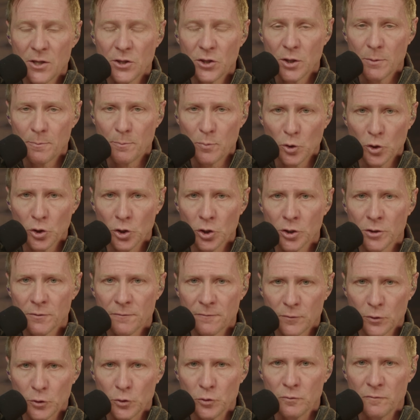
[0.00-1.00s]
The bird
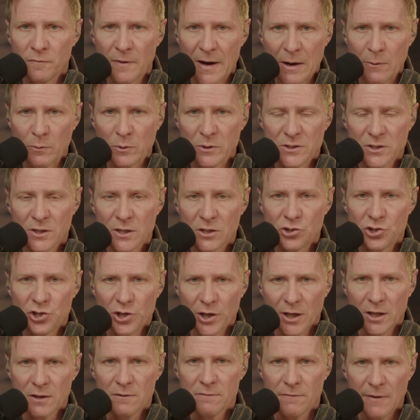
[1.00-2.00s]
flu virus, the
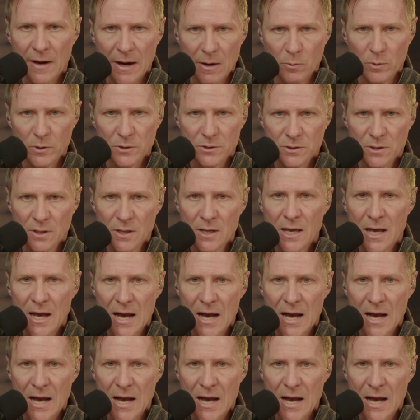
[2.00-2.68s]
chicken virus,